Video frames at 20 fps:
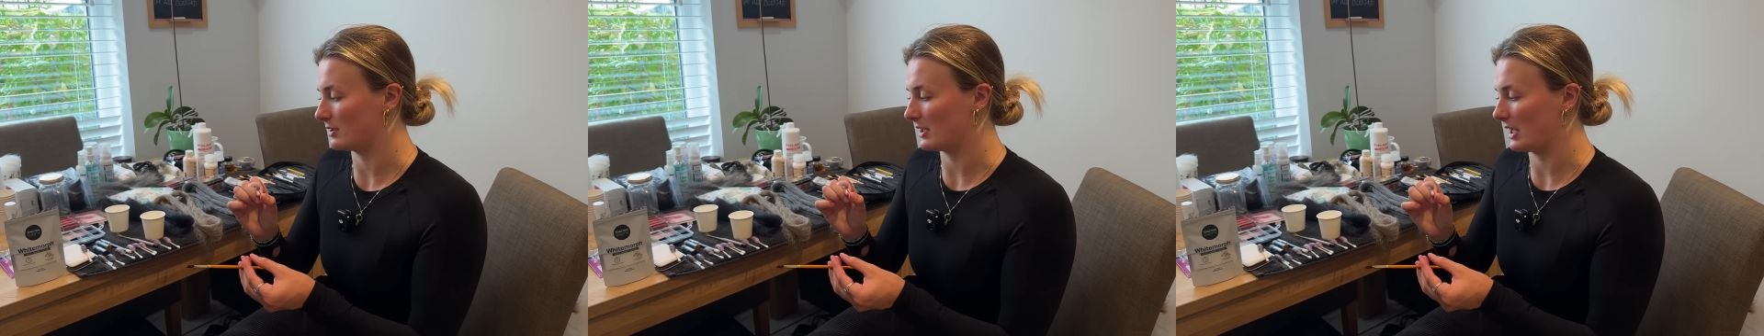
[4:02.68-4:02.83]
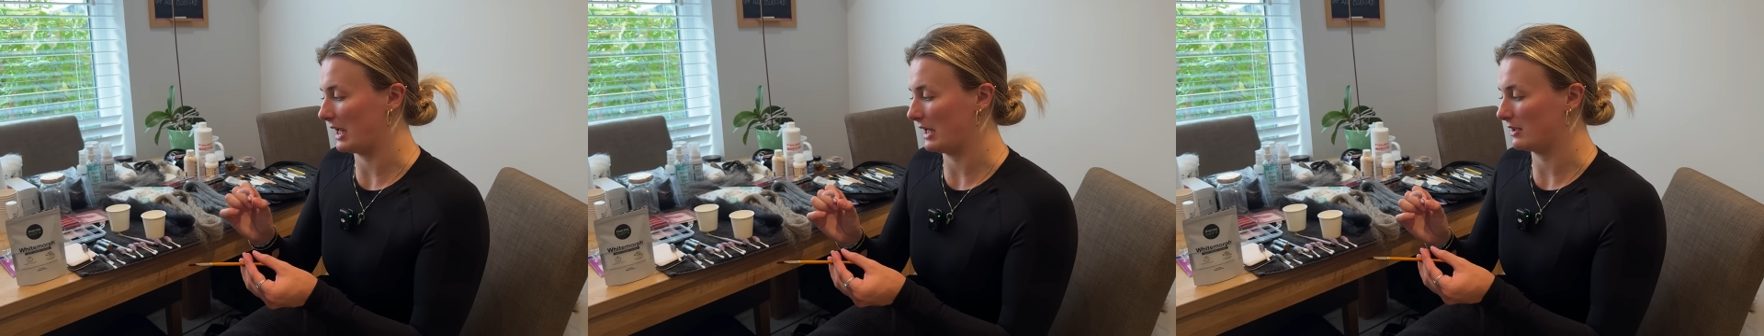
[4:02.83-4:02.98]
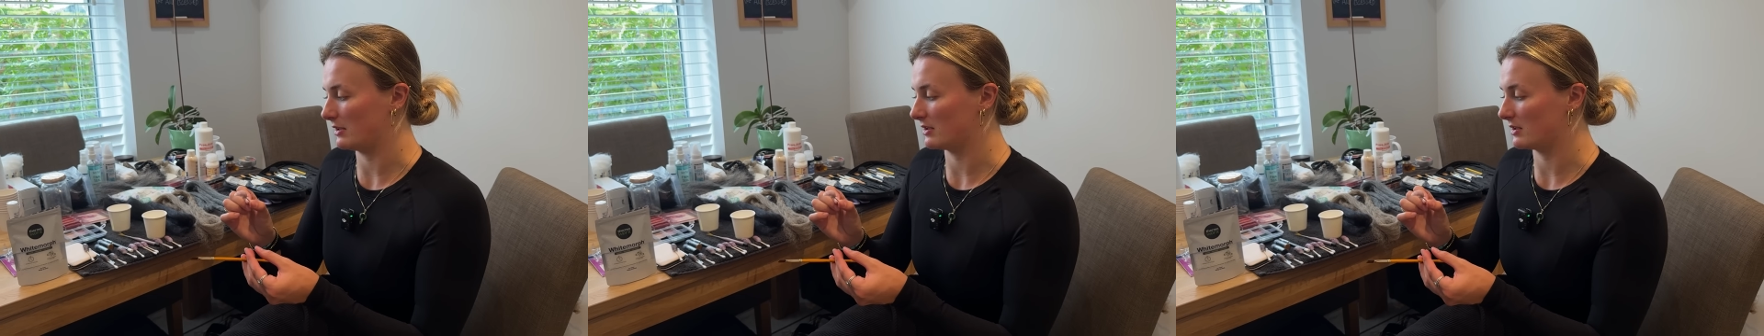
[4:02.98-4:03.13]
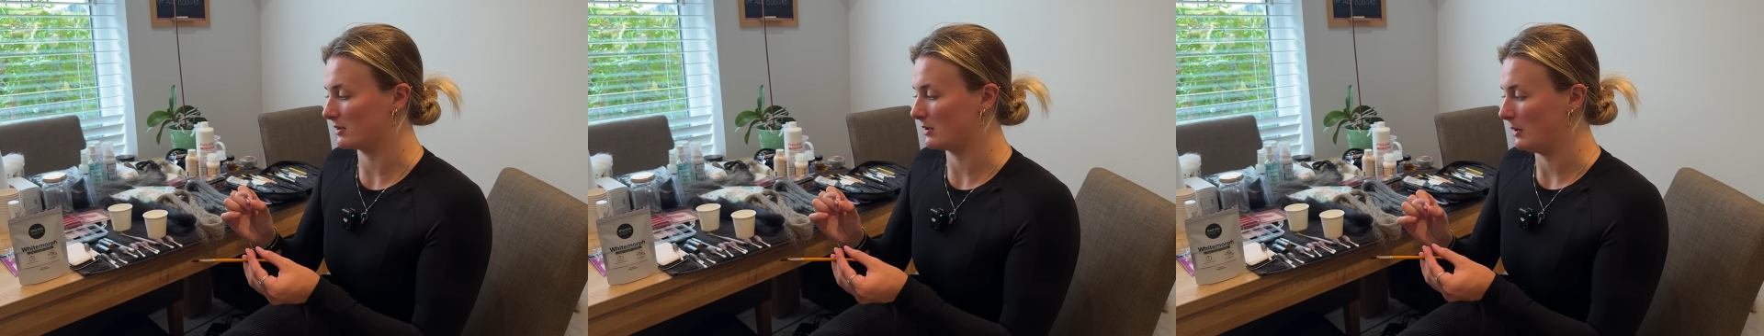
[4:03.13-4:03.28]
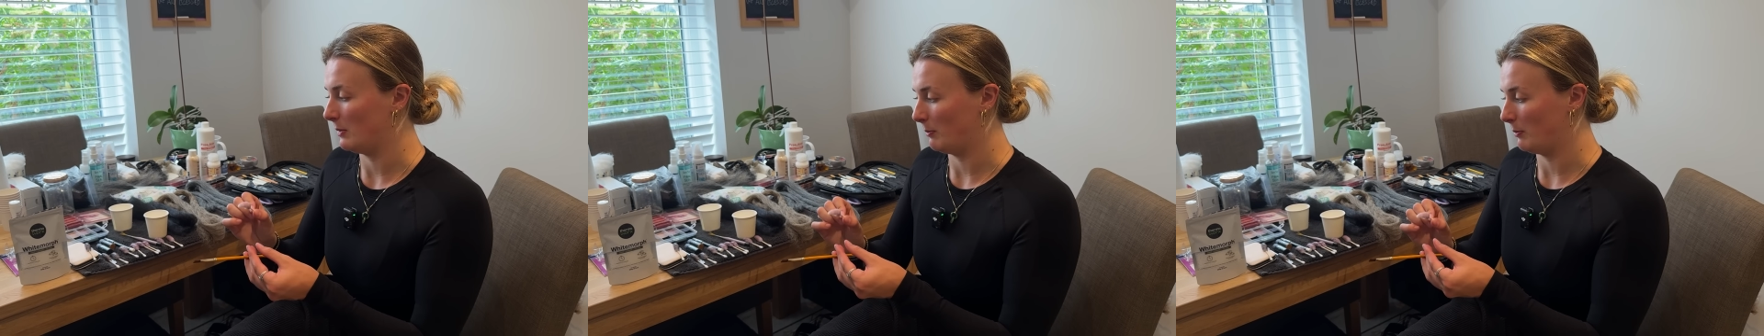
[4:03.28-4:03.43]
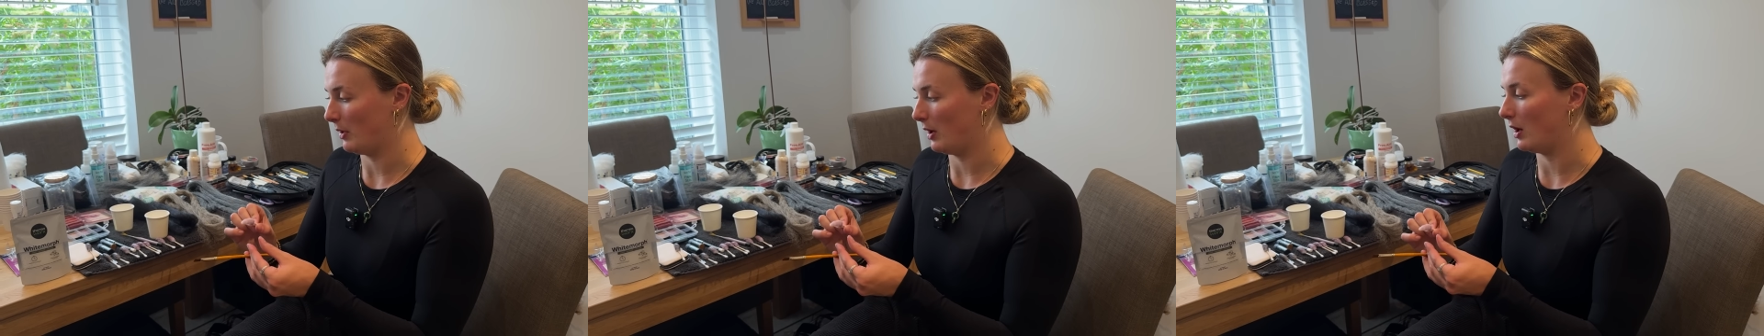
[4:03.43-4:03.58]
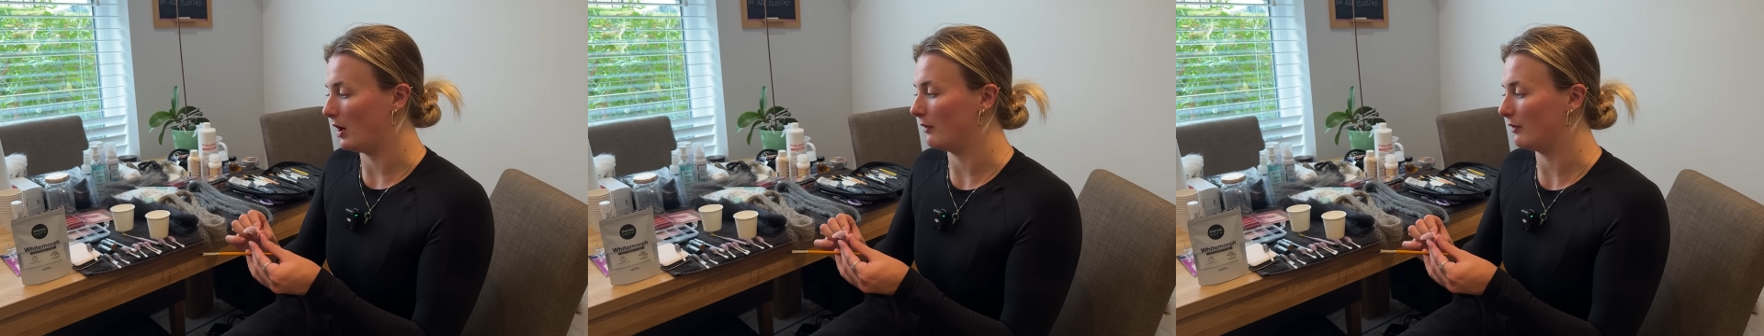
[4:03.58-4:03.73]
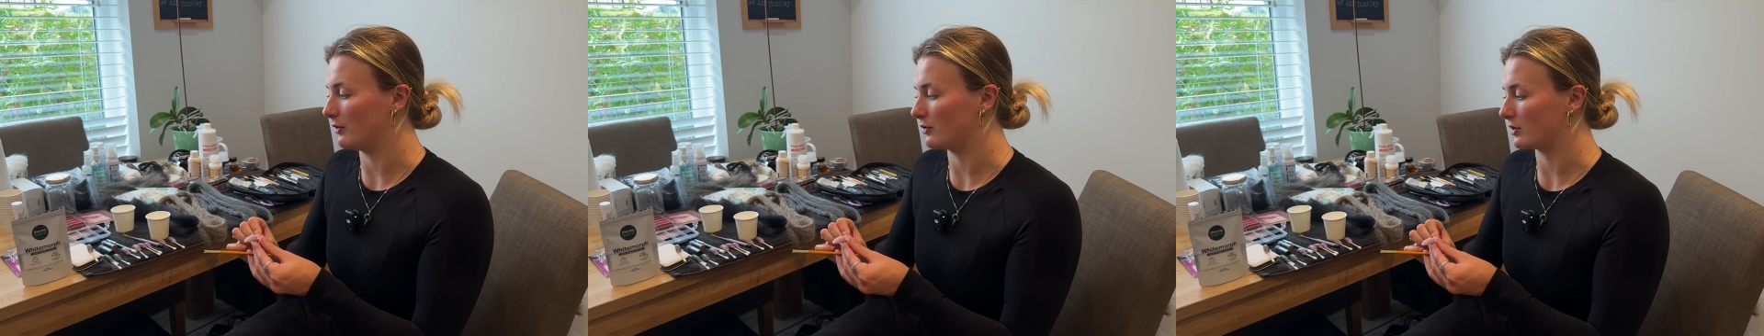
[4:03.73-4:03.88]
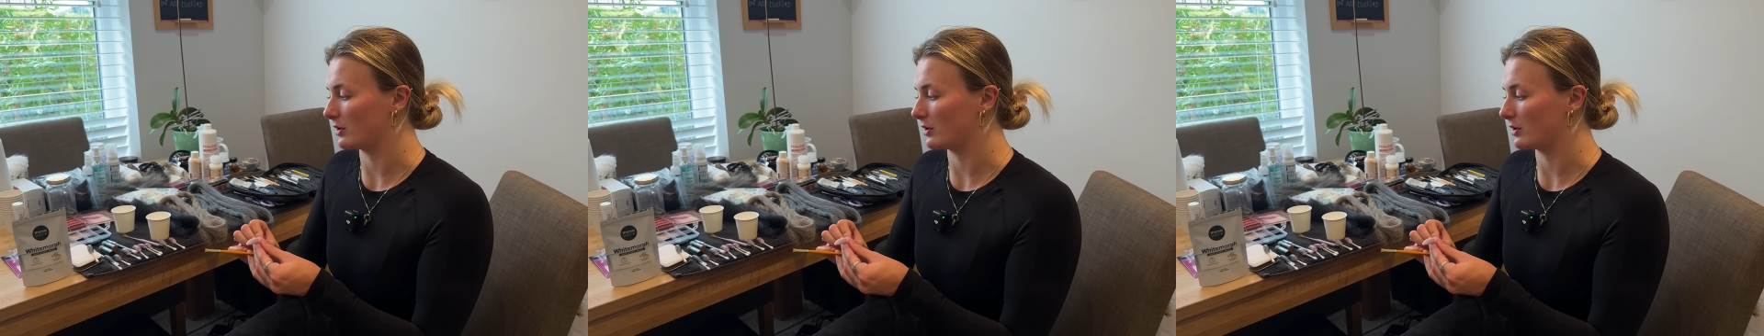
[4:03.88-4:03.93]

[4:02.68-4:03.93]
it is part of the